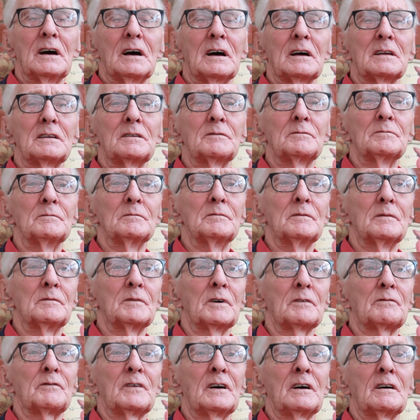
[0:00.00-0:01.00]
And
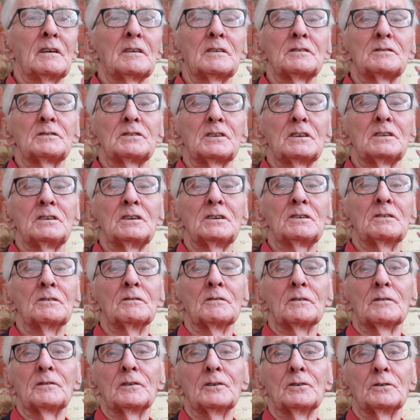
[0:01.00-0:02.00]
my father said he
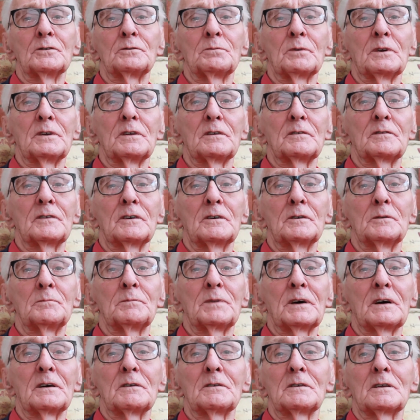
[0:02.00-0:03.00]
couldn't afford
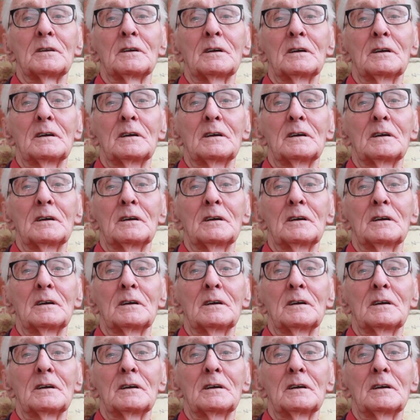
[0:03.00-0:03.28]
£25.